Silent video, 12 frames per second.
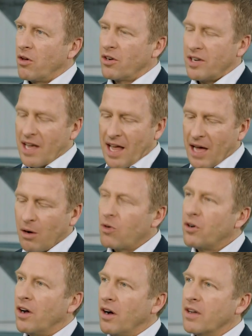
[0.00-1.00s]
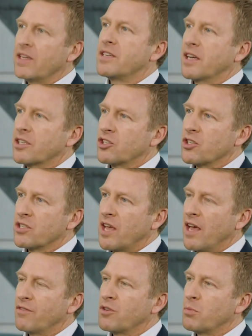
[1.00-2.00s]
thought our
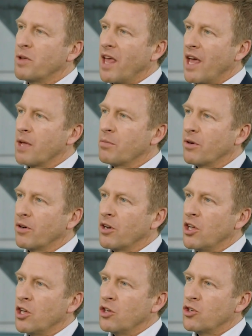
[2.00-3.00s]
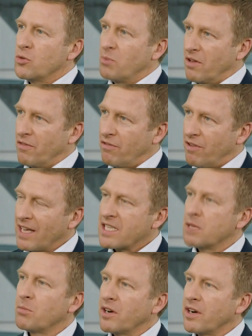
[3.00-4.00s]
architectures have to be able to be
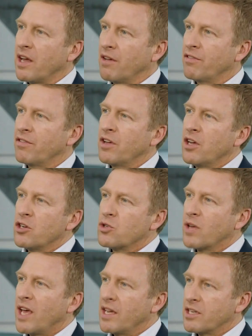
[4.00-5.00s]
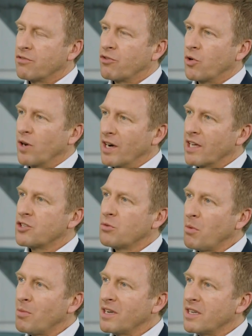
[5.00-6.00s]
flexible enough to cater for
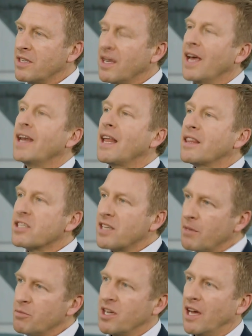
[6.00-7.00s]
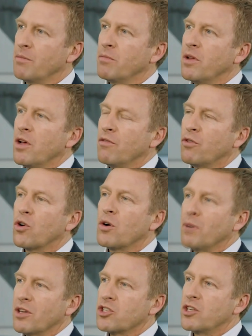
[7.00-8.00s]
electromobility and at the same time for
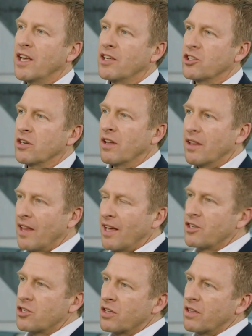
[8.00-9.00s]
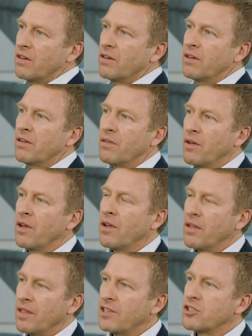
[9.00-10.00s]
combustion engine. And that is the,
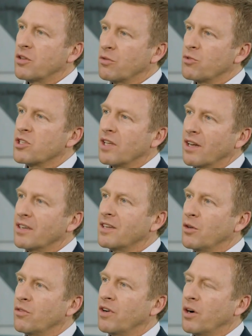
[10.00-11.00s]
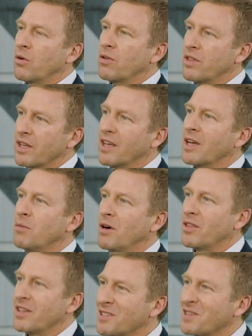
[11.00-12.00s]
that's the result of our thinking
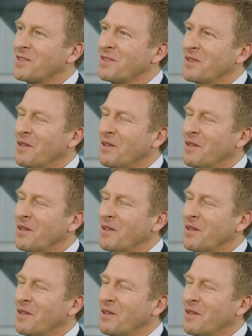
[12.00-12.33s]
about this. So